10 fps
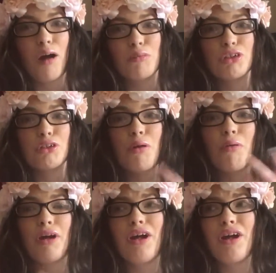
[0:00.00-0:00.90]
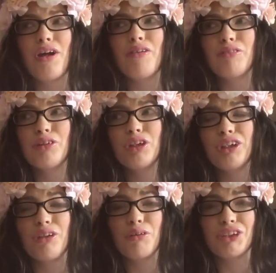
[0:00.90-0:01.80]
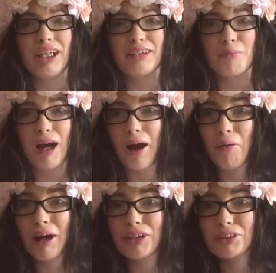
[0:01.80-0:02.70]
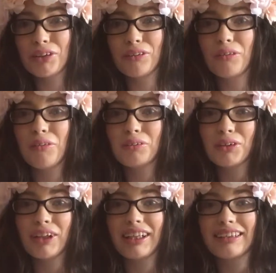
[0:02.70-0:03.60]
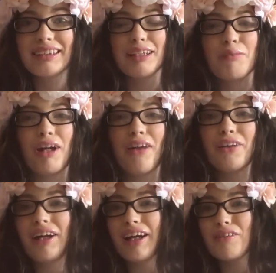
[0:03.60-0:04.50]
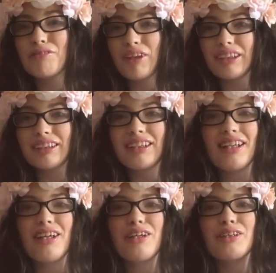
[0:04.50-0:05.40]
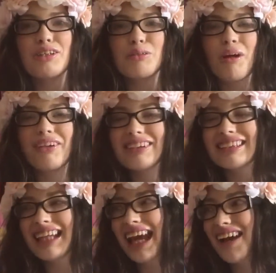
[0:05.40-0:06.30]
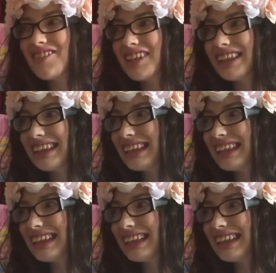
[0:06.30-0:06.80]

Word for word: So you can go check them out at your local Target to see what other kind of fun sweaters they have like